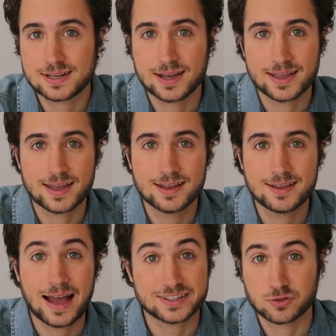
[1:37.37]
I
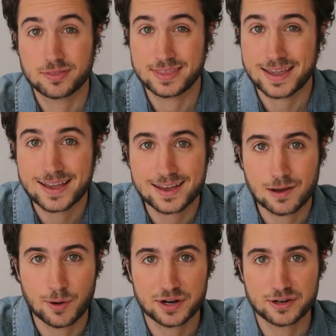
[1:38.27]
had to think
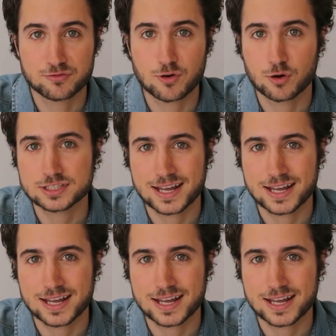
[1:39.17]
about it, of course.